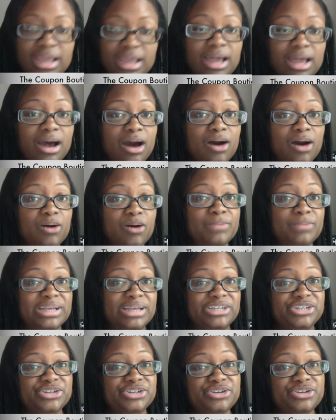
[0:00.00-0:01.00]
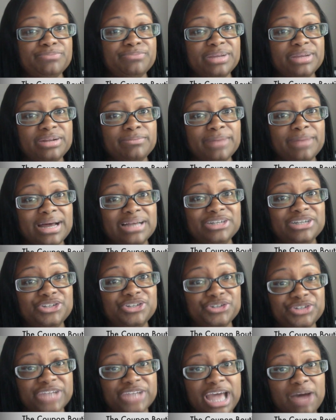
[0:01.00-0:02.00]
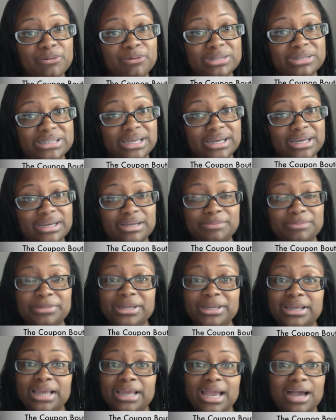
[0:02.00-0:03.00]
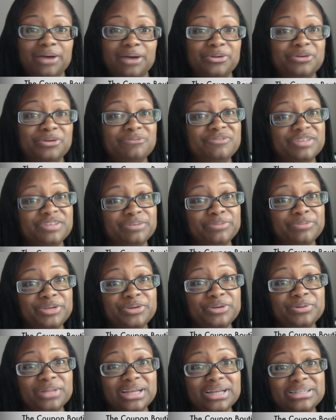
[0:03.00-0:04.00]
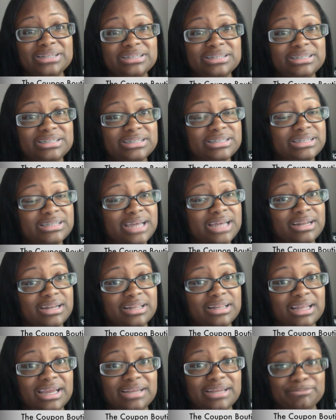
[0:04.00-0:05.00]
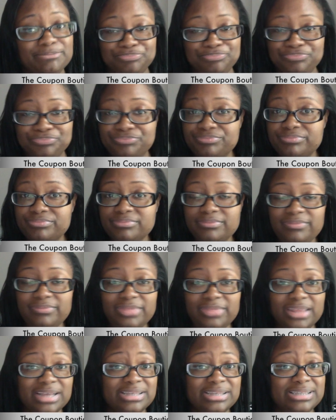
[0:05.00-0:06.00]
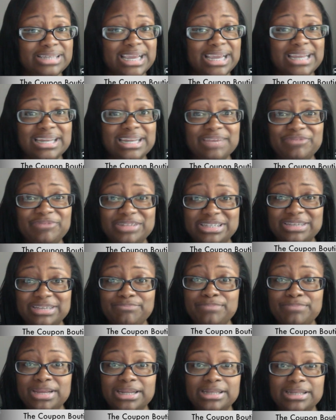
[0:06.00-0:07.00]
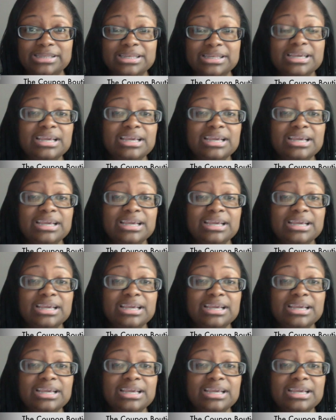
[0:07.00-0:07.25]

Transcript: Oh, make sure you minimize your shower time. I don't know if some of you like to just kind of like stay in there for 10 minutes.